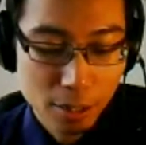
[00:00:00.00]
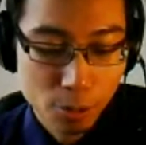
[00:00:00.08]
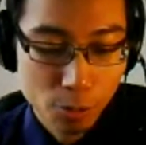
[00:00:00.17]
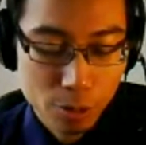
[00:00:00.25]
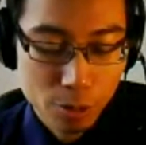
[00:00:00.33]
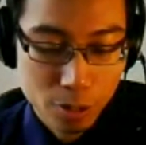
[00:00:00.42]

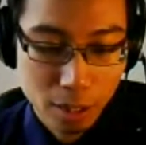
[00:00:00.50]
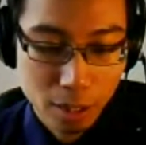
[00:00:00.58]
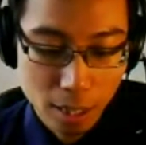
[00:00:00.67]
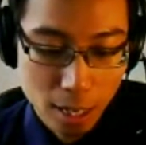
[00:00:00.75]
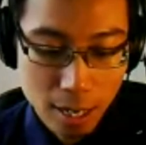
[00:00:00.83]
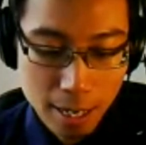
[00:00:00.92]
there was,
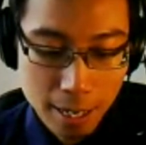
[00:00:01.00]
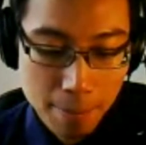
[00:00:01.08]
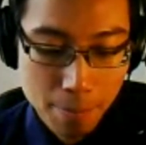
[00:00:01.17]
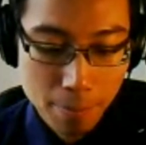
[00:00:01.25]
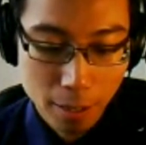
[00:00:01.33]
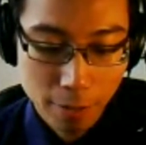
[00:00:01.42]

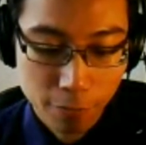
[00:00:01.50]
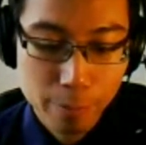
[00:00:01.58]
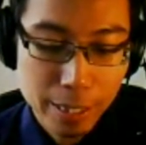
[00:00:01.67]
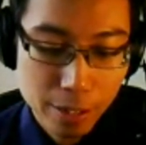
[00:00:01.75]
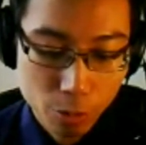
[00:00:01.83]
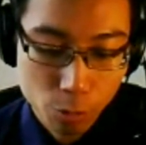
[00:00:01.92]
um, for
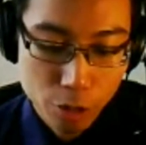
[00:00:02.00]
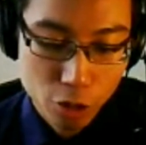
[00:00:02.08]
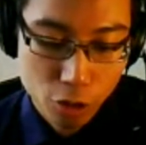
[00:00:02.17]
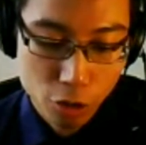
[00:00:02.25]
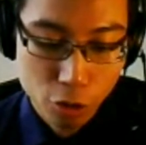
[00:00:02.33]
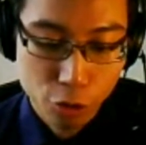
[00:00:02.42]
me, there
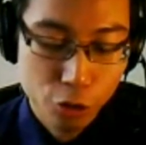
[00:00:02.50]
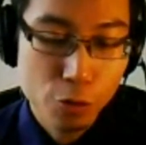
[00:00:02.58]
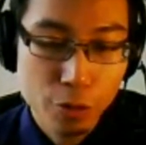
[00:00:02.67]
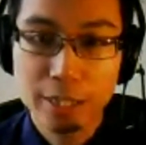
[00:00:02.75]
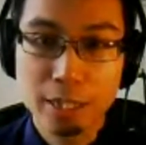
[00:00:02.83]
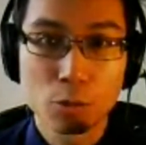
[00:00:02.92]
was there are two
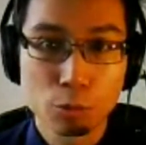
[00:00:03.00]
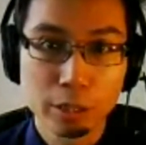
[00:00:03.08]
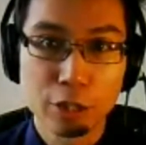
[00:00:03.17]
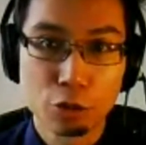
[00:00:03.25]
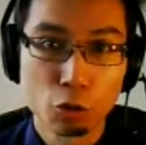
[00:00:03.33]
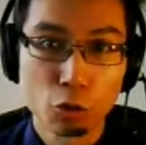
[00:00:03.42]
things that
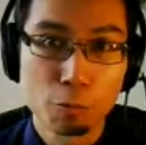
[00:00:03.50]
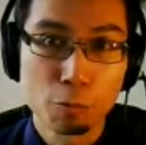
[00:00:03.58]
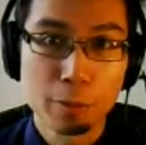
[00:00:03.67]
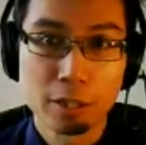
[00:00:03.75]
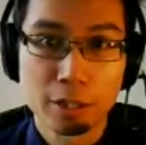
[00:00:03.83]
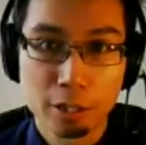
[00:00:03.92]
really drove me
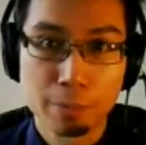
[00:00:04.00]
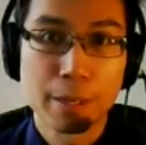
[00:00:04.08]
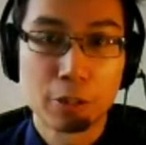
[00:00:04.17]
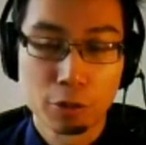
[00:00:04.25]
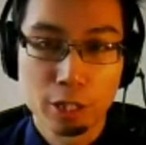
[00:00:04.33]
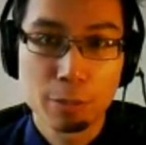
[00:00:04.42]
to, to
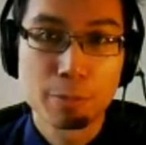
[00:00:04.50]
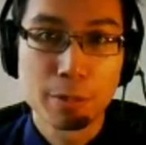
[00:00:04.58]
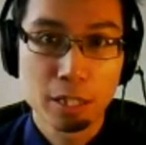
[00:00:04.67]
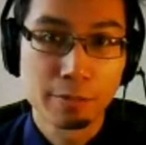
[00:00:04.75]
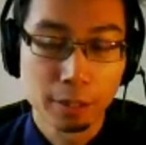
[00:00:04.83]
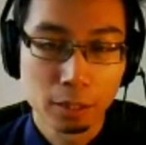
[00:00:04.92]
Pinterest
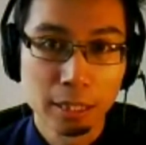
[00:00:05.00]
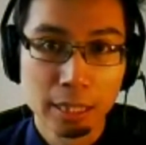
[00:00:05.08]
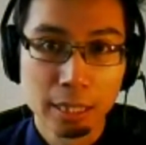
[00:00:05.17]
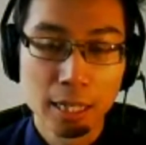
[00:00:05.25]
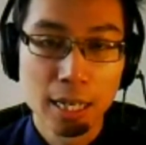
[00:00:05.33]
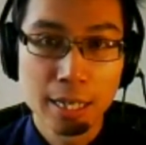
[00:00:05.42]

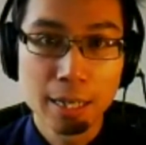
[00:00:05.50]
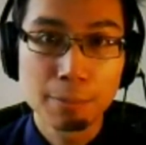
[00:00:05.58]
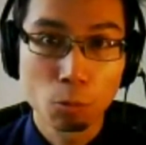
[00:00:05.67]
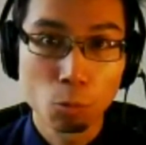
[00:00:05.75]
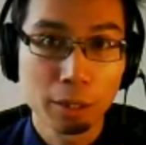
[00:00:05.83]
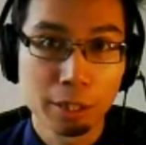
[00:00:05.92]
specifically. Uh, number
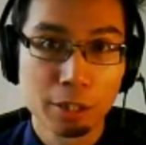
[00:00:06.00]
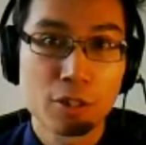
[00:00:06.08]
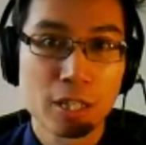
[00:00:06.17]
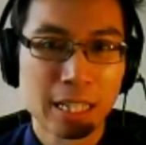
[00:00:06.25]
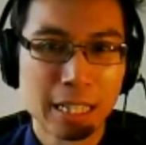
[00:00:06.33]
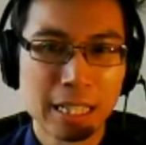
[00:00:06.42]
one, like you're
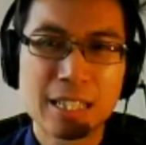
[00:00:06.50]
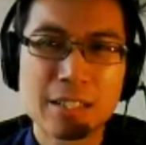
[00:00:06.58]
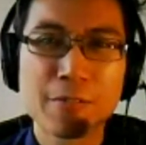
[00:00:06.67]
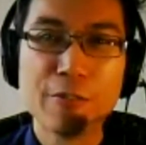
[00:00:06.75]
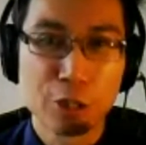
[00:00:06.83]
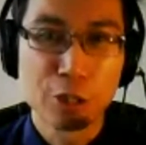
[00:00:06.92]
saying, it's a
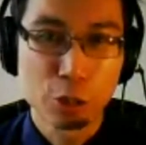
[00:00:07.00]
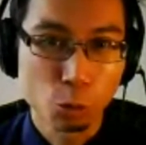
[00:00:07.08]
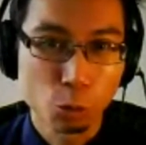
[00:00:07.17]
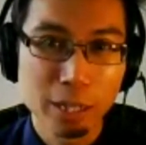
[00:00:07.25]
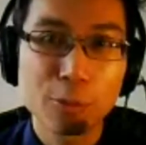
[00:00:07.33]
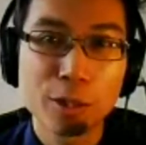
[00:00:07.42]
visual
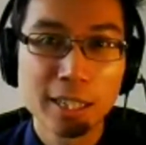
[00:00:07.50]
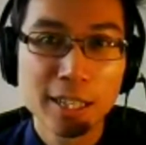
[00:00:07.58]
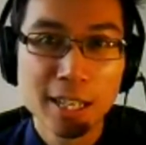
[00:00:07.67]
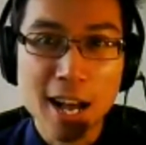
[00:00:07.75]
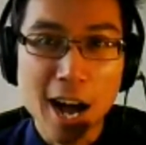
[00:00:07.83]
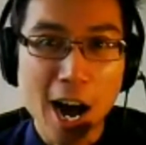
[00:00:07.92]
network,
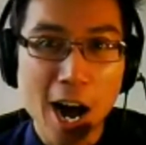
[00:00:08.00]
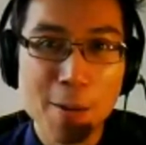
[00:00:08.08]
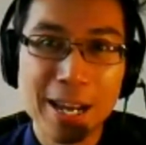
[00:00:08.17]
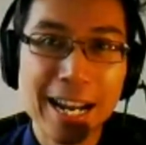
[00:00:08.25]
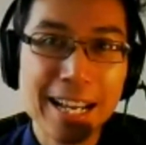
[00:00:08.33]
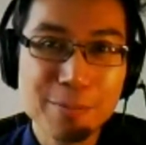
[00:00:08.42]
uh,
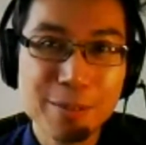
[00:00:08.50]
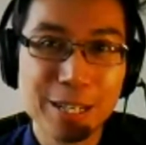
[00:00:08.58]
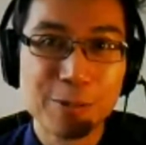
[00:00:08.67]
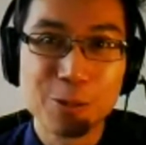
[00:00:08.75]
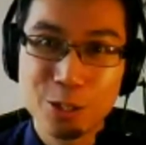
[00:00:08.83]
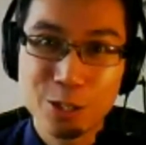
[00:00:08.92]
and I have to admit, it
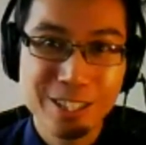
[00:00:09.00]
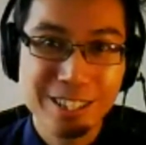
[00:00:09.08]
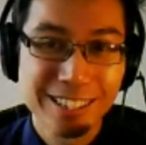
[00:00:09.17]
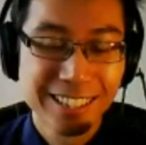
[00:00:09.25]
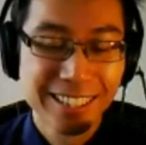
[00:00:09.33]
was just,